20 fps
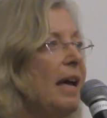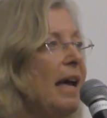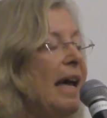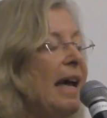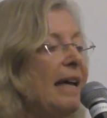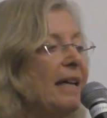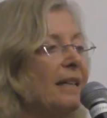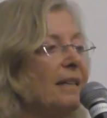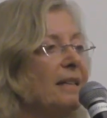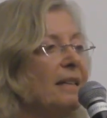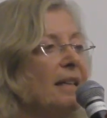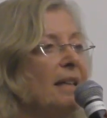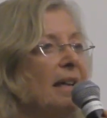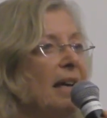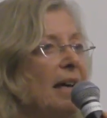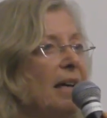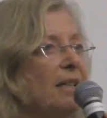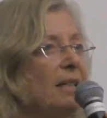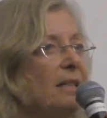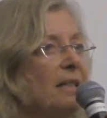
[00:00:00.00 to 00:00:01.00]
And,
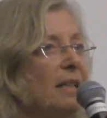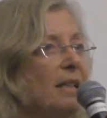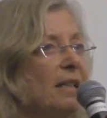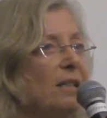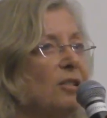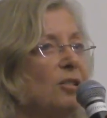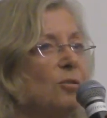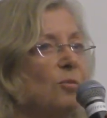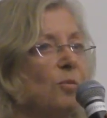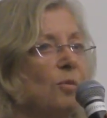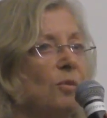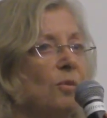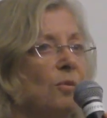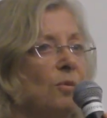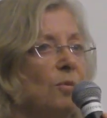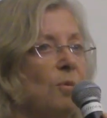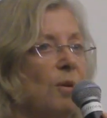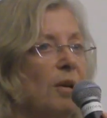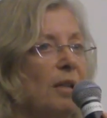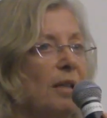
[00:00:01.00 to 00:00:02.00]
and it's
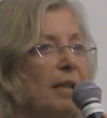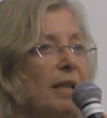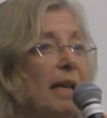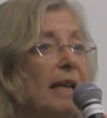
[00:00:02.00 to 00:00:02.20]
really,